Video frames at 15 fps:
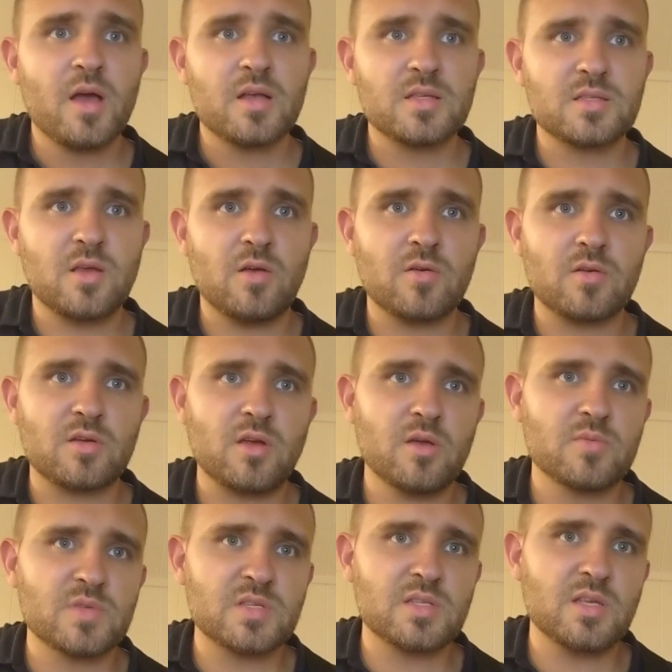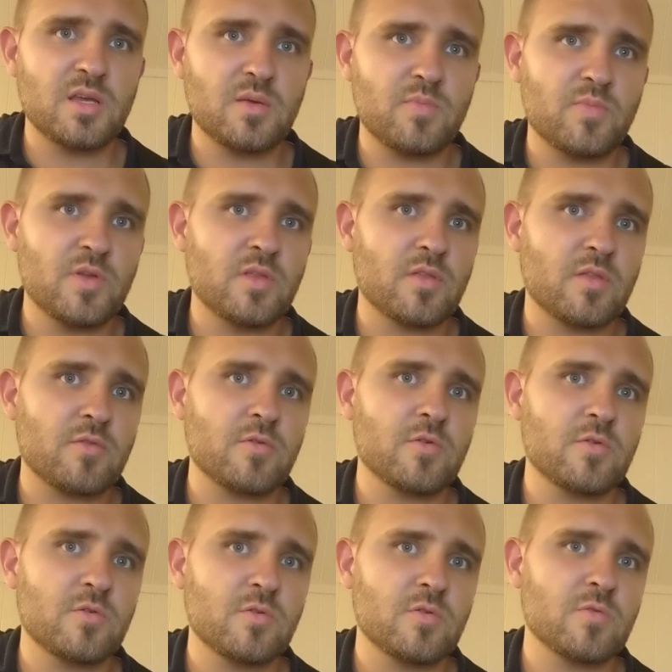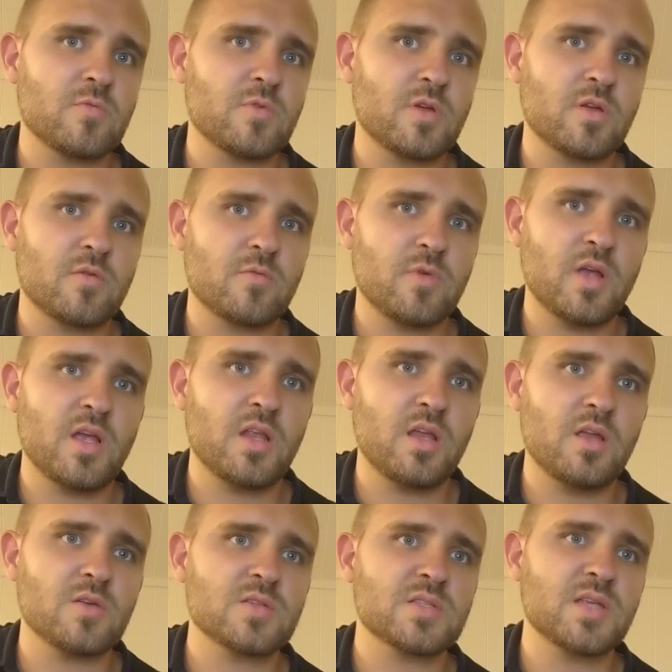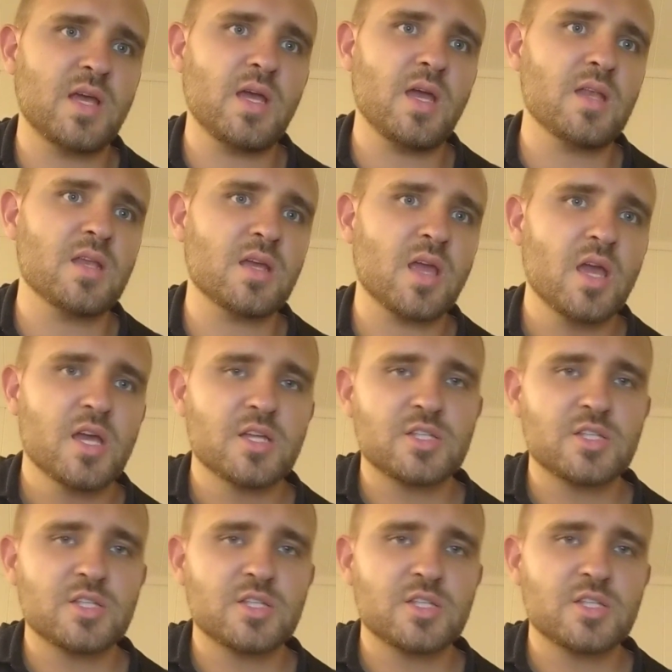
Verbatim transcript: The song comes slipping through the radio static.